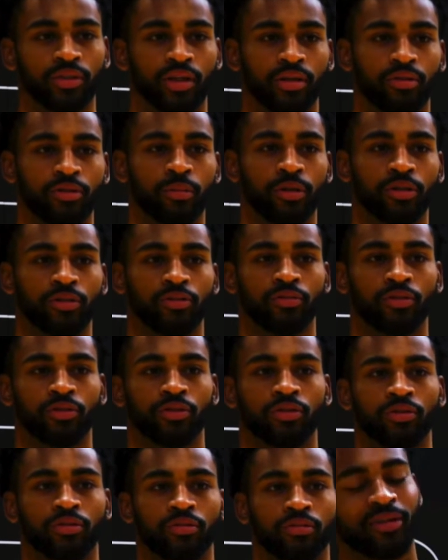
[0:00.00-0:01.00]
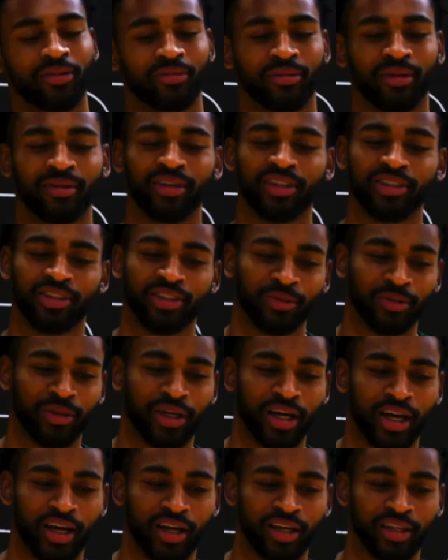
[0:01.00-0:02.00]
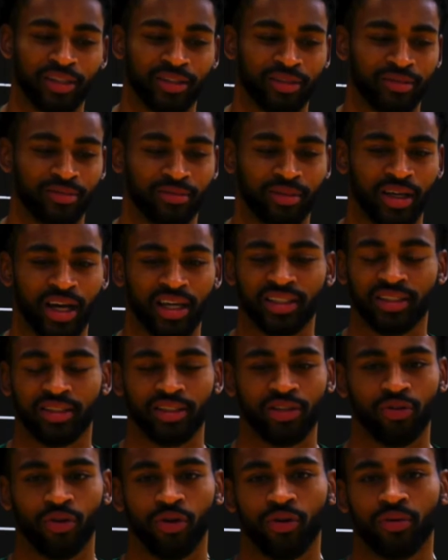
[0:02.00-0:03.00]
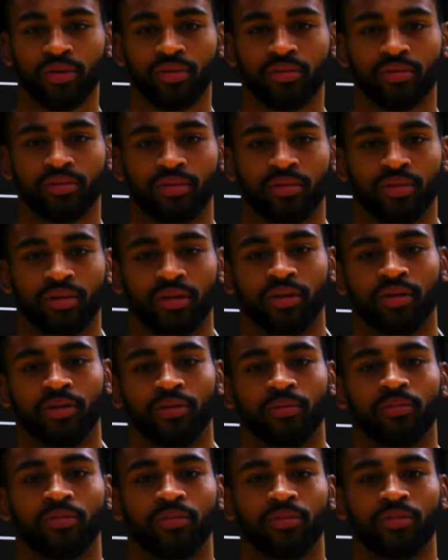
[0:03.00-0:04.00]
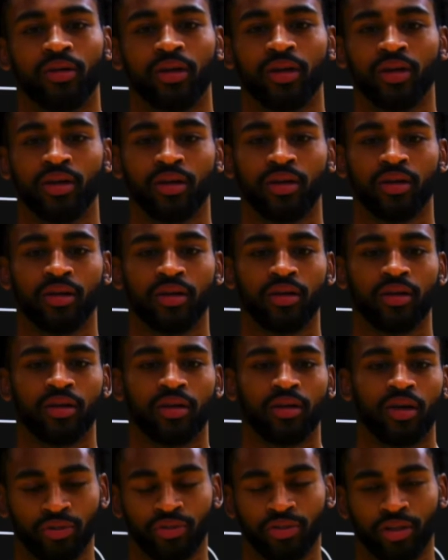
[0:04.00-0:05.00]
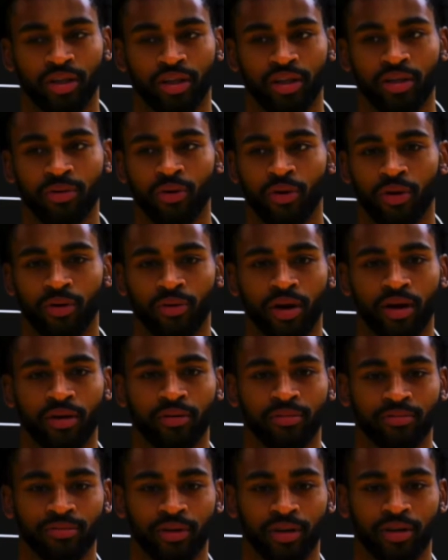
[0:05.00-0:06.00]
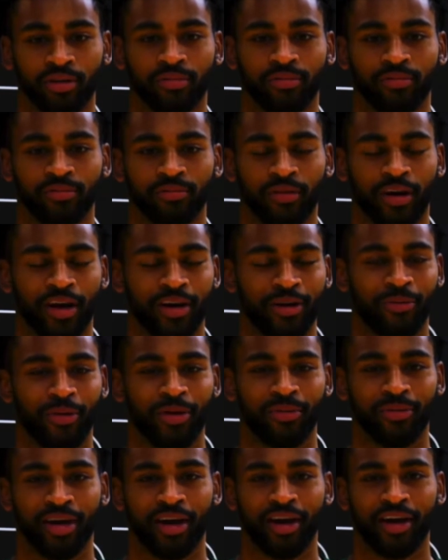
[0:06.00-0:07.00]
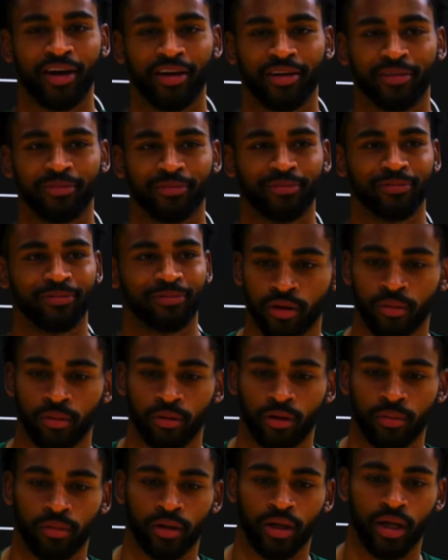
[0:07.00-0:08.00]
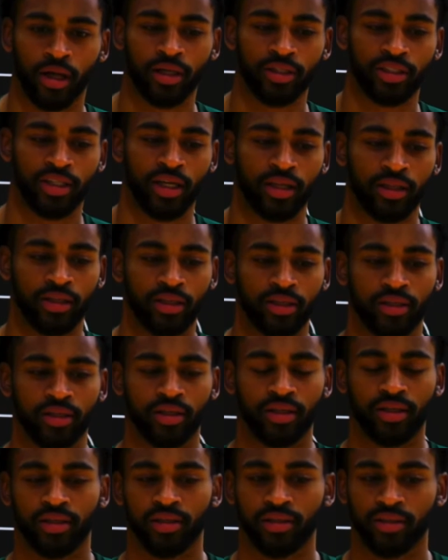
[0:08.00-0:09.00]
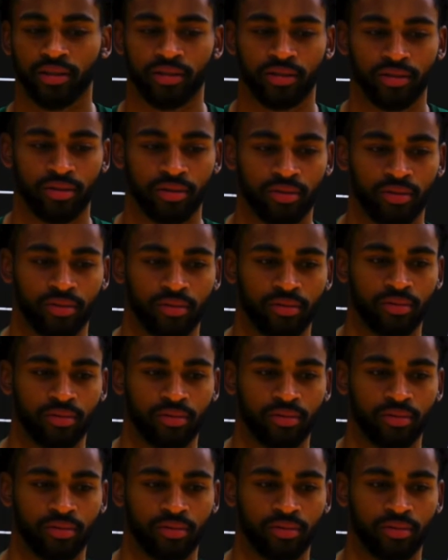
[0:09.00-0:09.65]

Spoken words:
Something special for sure. My relationship with God is constantly growing. I'm just trying to keep going right, trying to find a way with God. Being a college athlete is